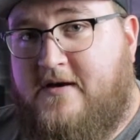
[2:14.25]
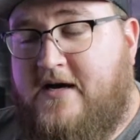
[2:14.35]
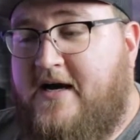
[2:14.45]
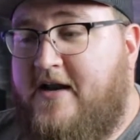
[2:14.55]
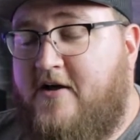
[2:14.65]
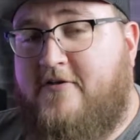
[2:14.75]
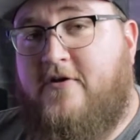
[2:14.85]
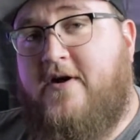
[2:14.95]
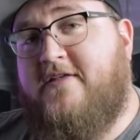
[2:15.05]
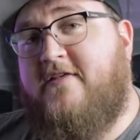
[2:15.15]
It
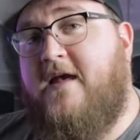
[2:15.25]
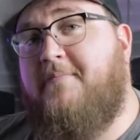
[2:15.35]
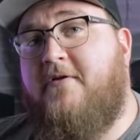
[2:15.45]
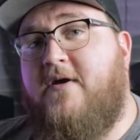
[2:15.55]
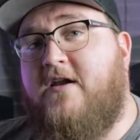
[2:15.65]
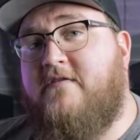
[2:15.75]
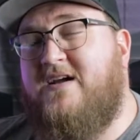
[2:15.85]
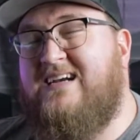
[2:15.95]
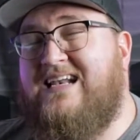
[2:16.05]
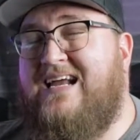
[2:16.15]
also has a sampling rate of
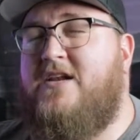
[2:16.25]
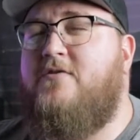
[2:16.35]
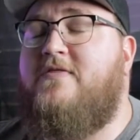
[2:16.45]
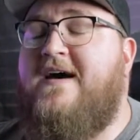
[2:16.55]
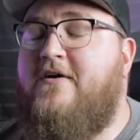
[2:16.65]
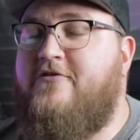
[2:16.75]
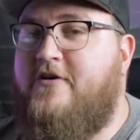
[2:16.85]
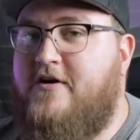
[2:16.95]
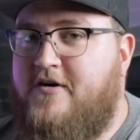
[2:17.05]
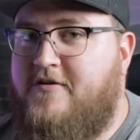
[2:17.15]
192,000
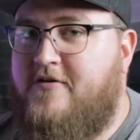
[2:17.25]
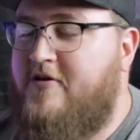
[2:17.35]
hertz.